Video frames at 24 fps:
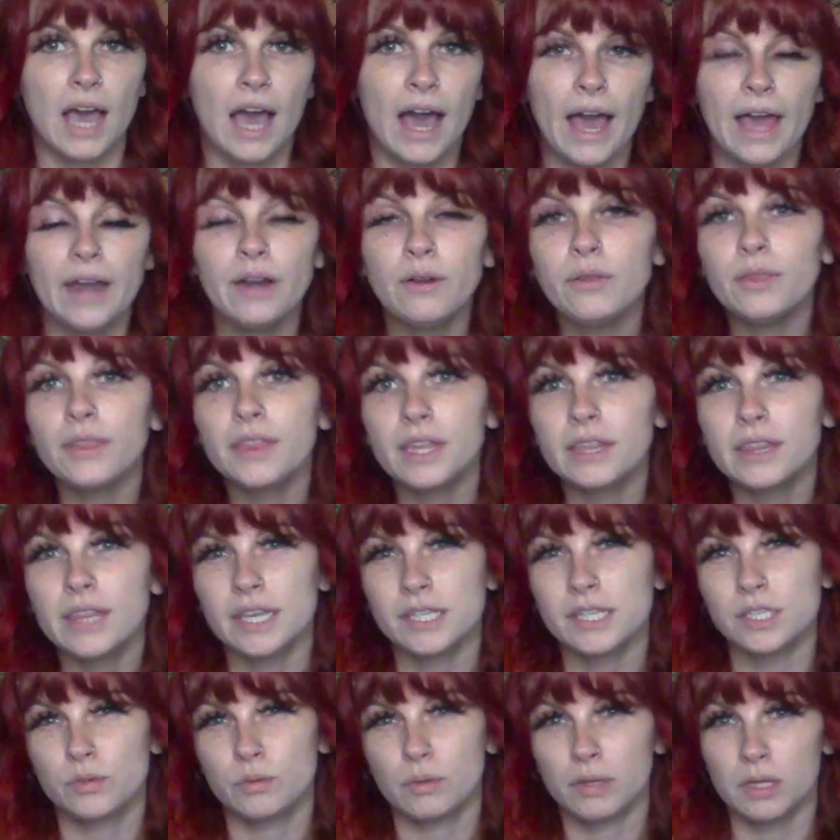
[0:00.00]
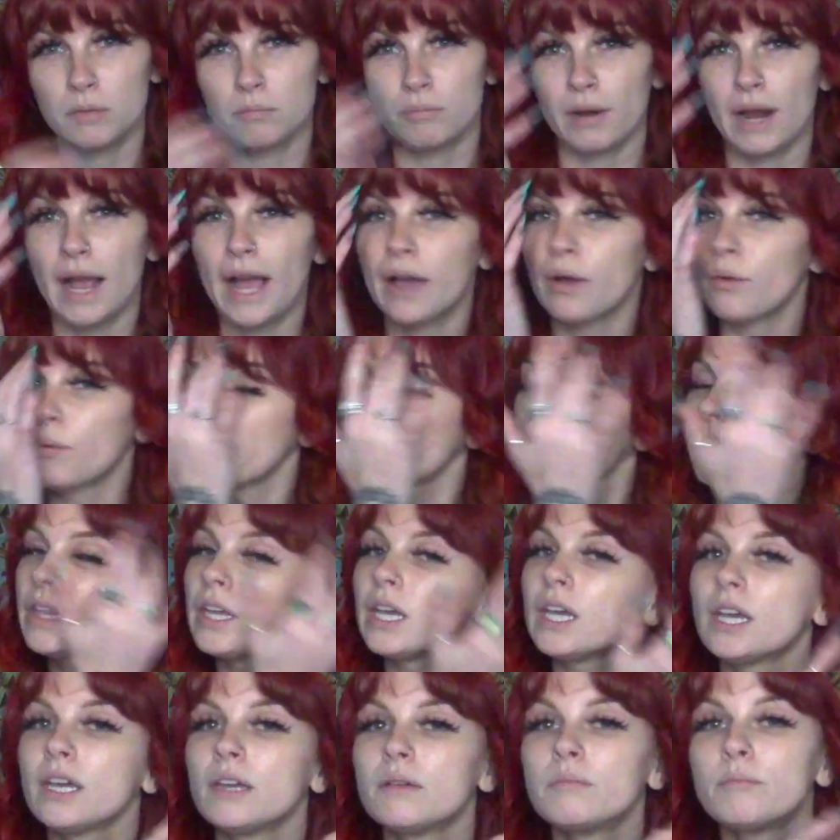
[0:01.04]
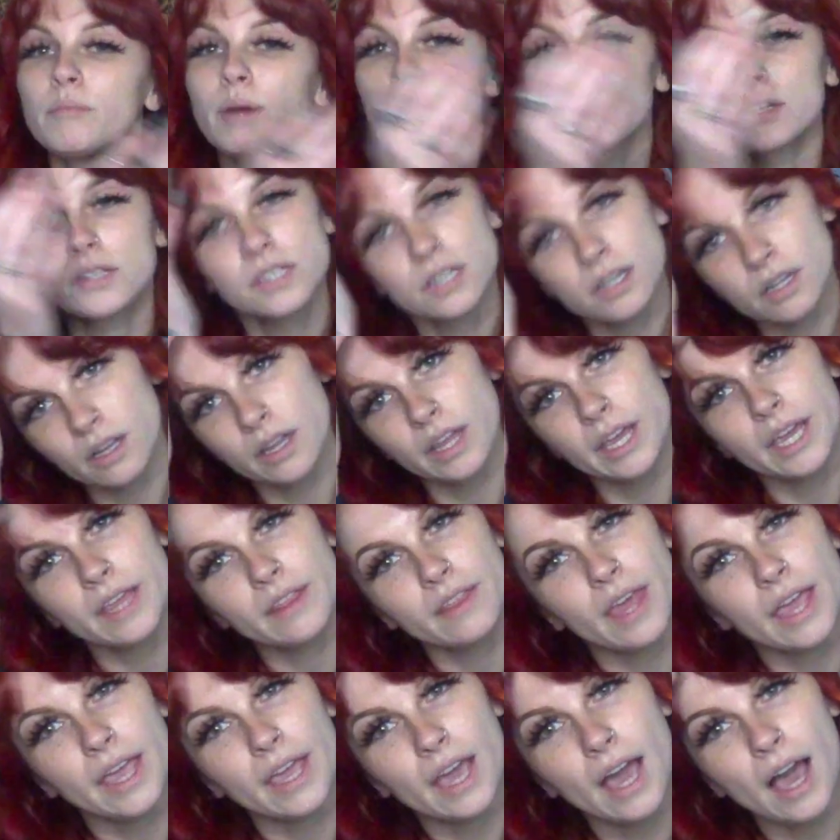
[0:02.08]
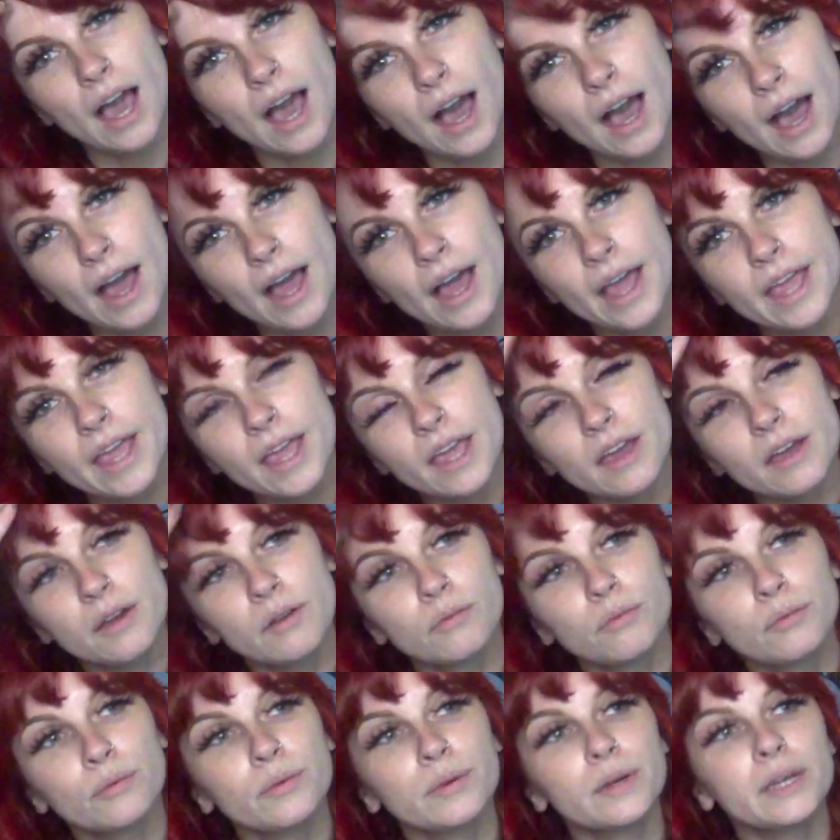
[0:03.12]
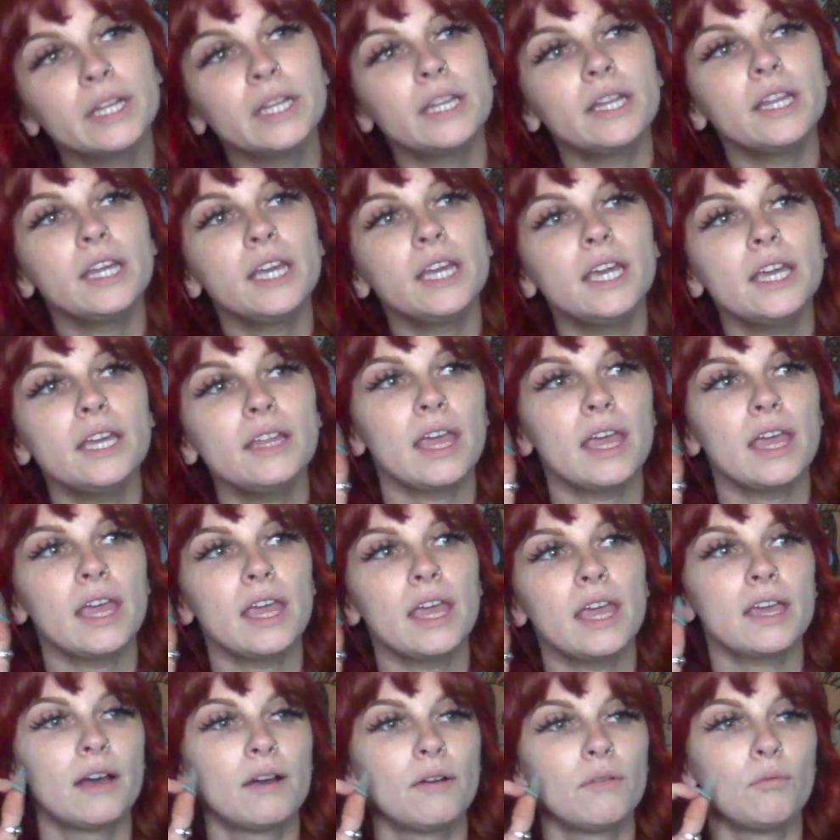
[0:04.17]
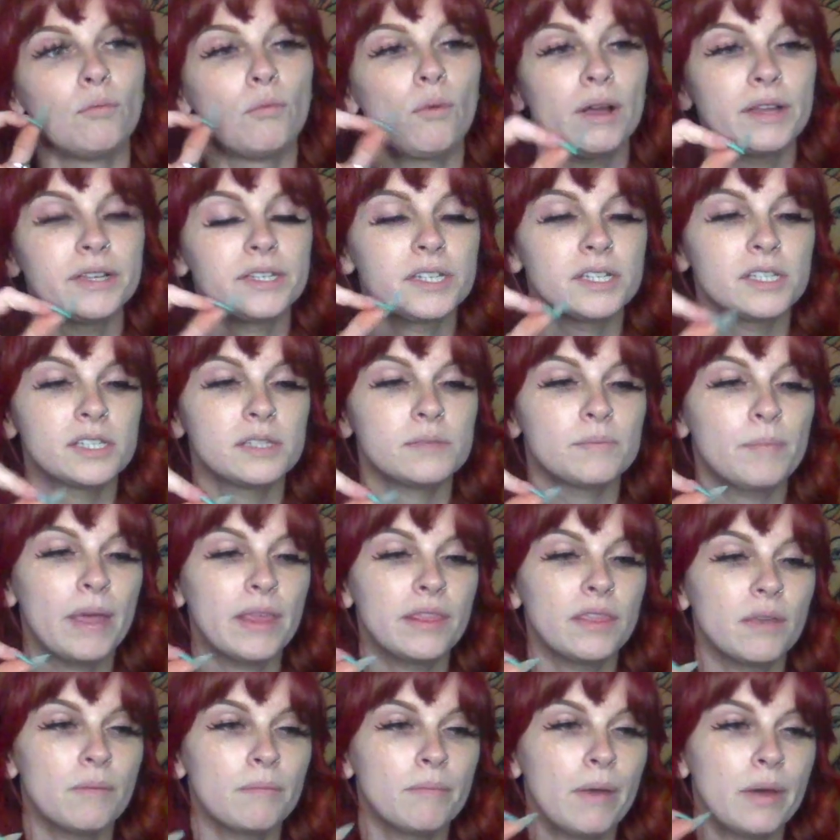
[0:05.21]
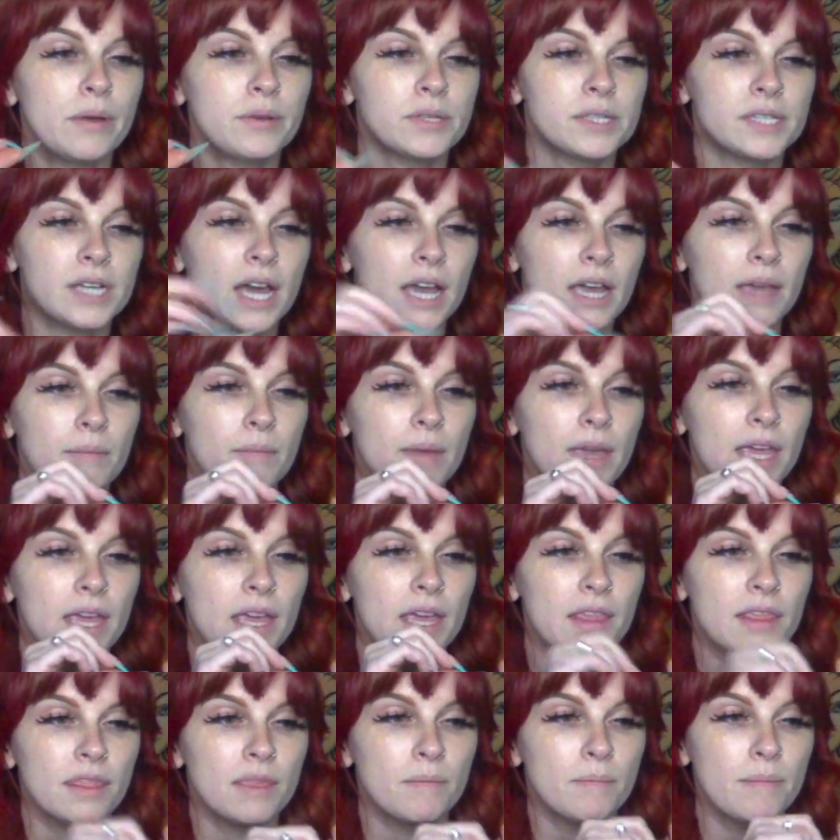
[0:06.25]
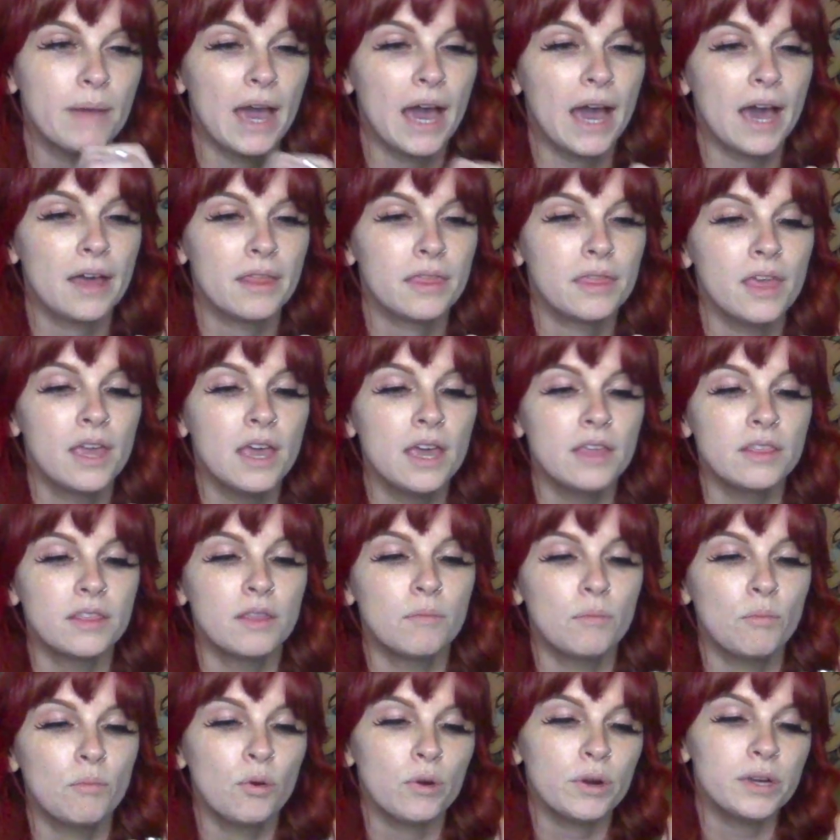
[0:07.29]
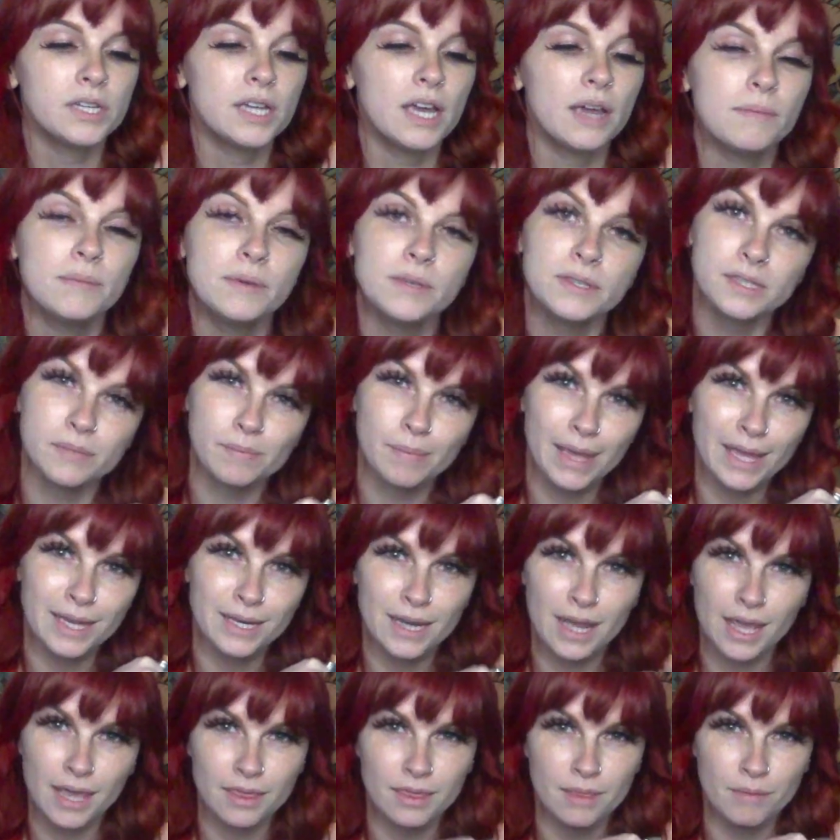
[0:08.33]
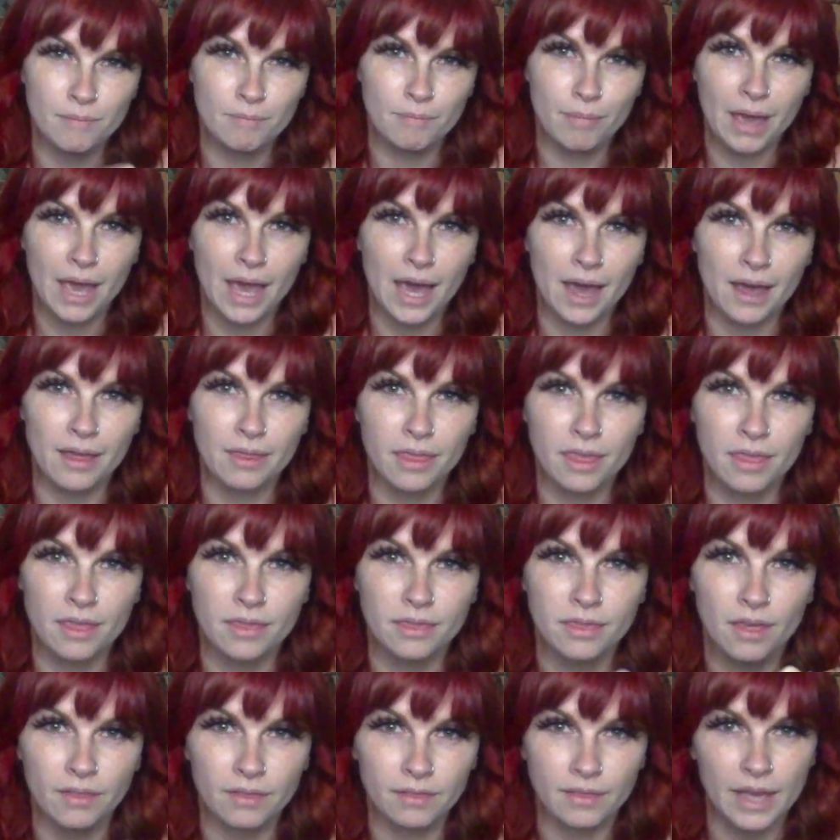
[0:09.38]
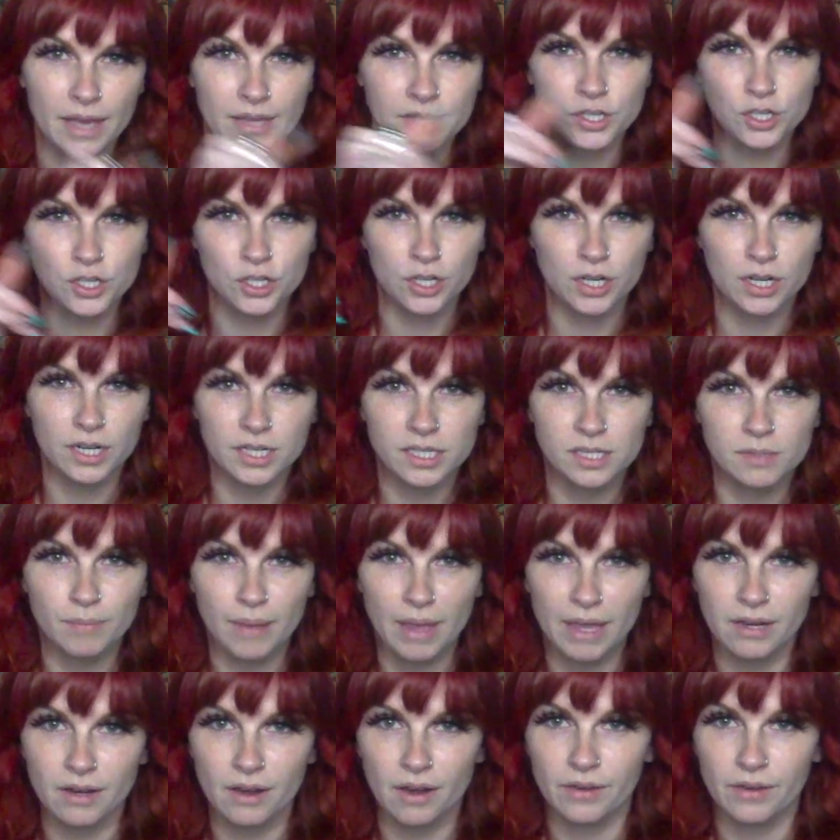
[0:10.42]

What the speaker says: I don't think that's really brag-worthy, personally. Like, I really like want to spend the most time in the bath. The more time you spend in the bath, the less you're going to spend